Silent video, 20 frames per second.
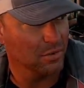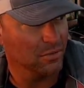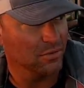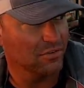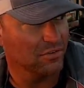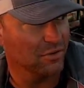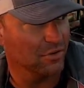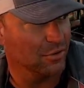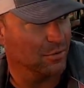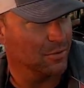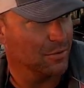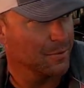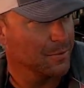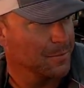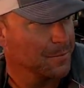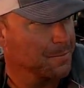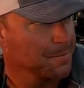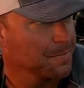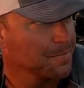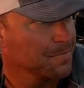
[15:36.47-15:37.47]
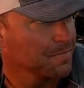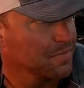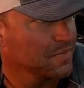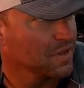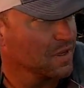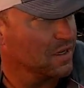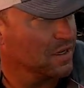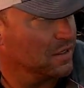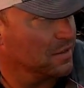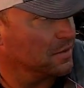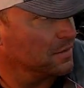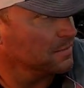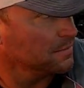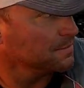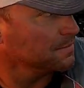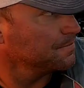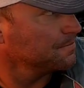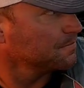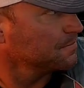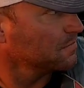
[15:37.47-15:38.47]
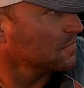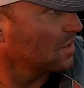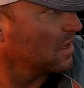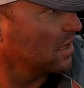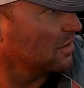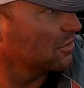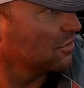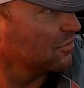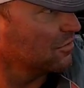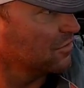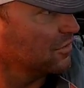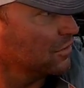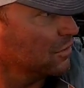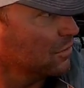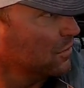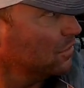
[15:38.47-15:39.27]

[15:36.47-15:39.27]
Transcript: So um, I just feel,